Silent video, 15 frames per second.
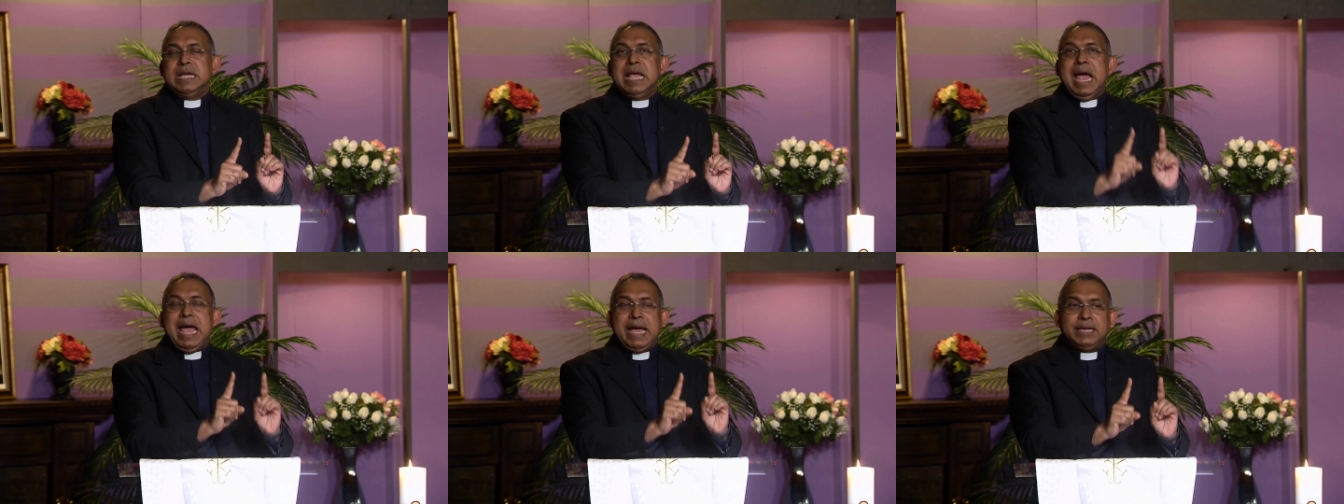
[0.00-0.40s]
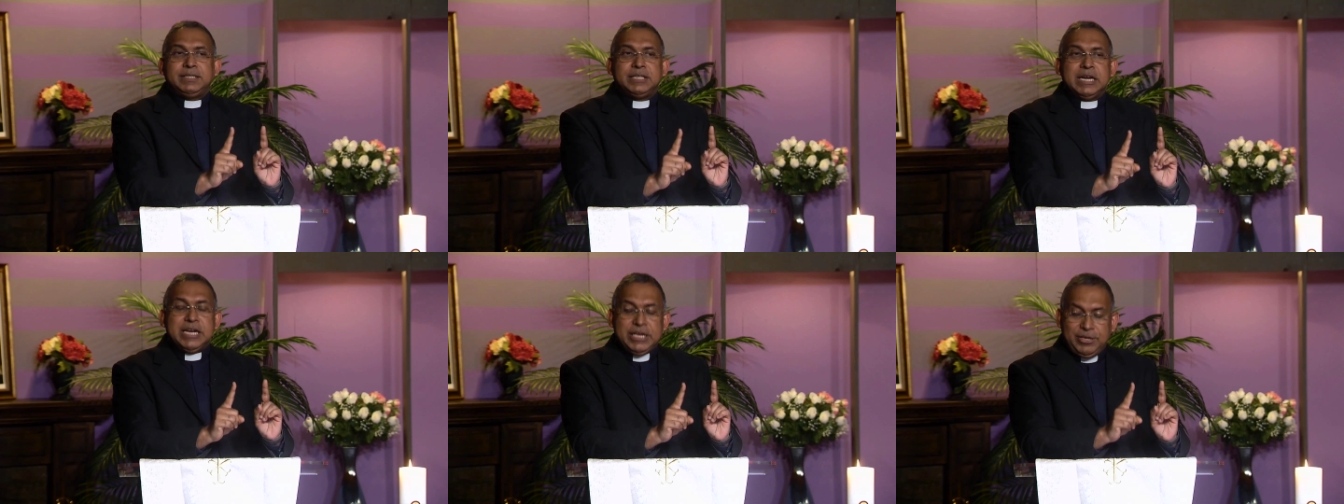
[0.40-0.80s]
And
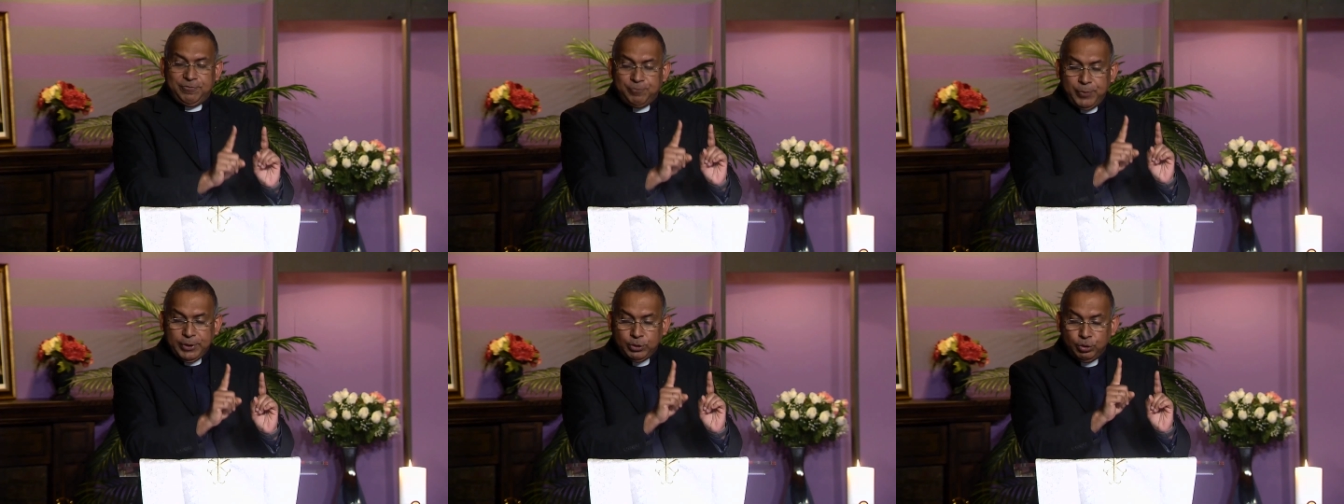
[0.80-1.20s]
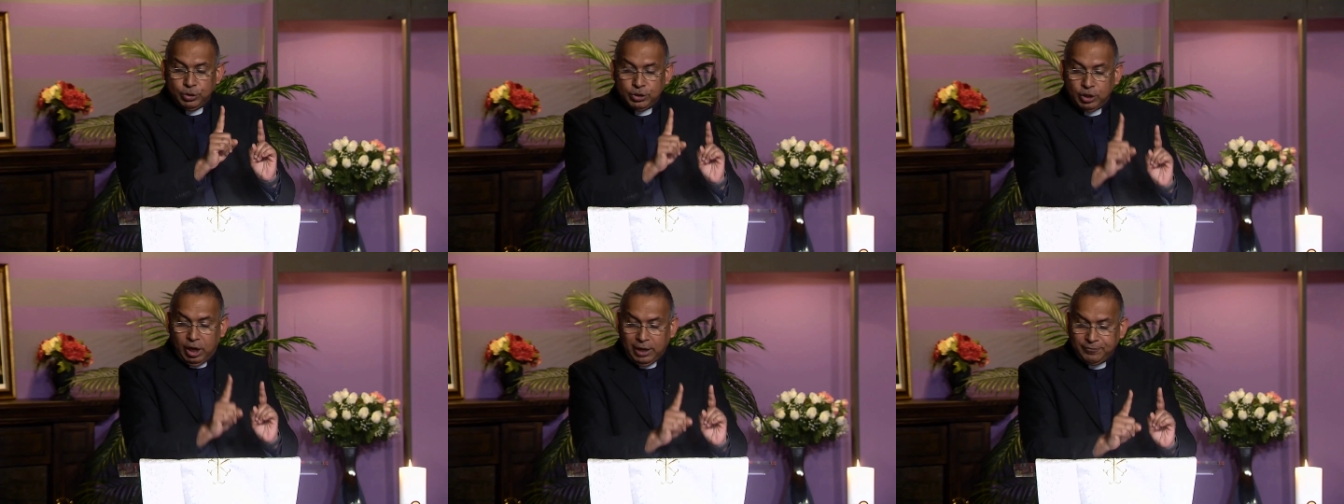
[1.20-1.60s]
if we do
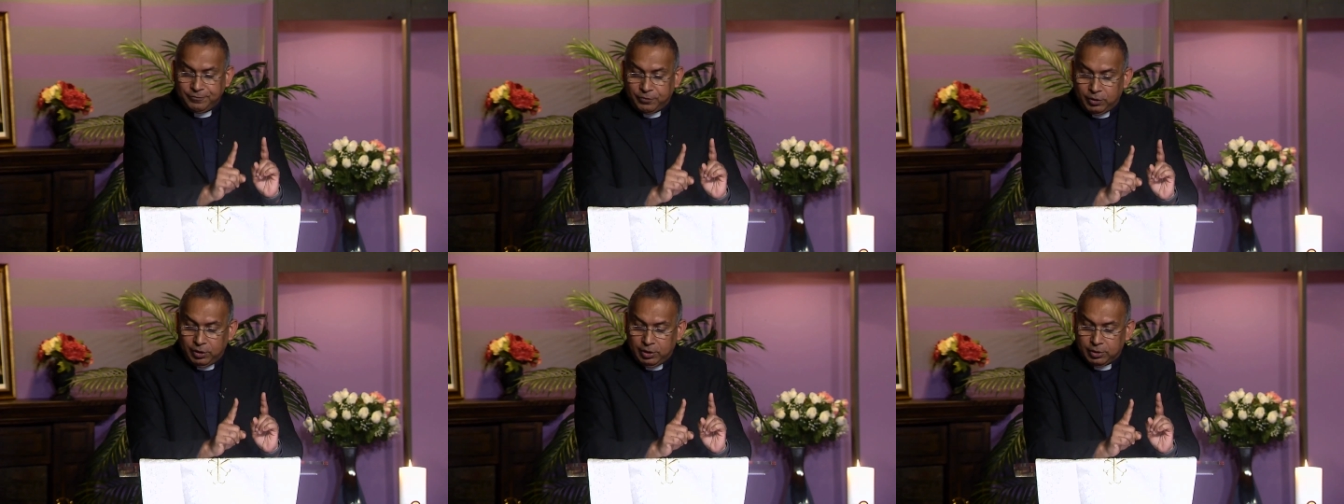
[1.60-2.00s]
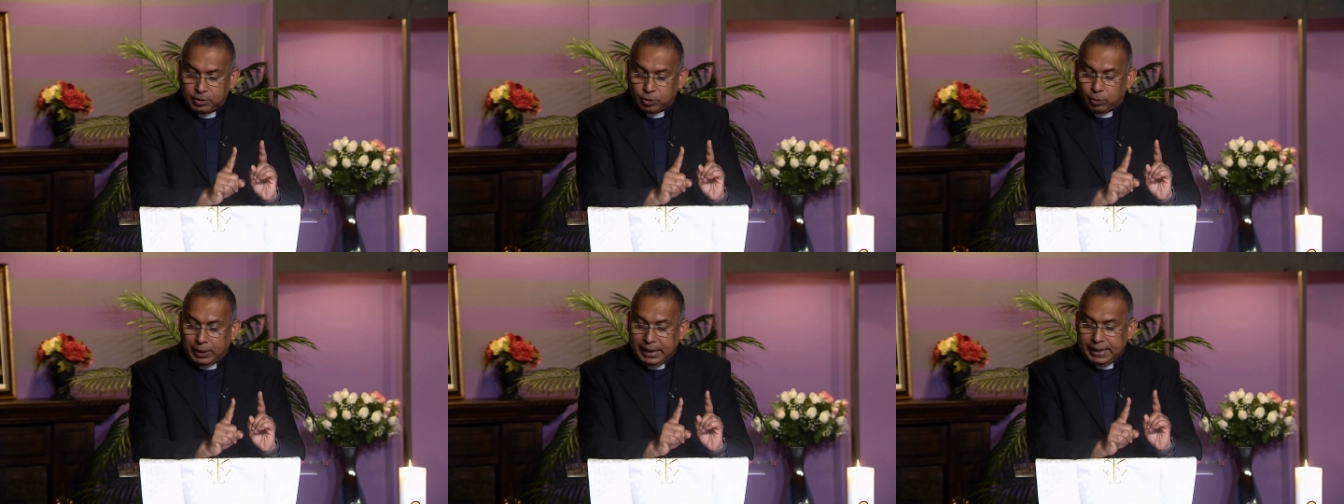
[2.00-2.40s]
not follow
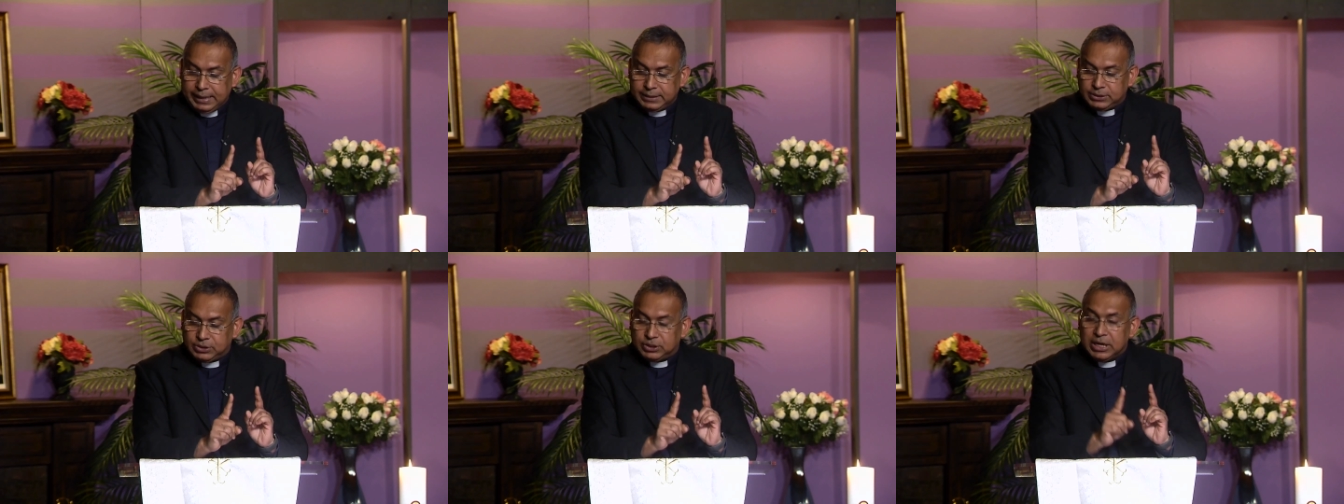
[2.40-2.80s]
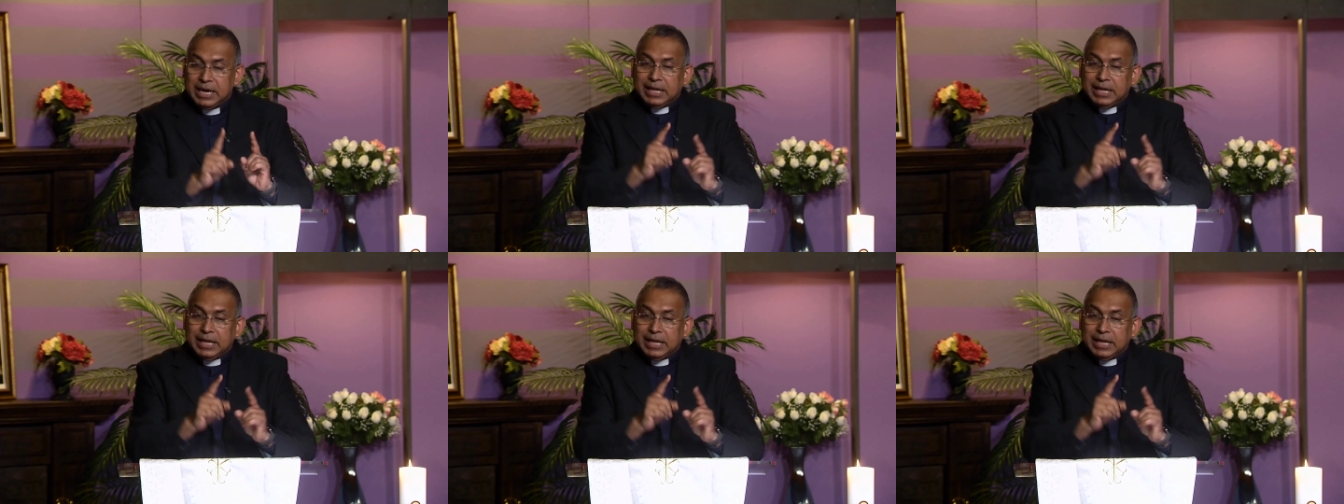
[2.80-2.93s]
Christ,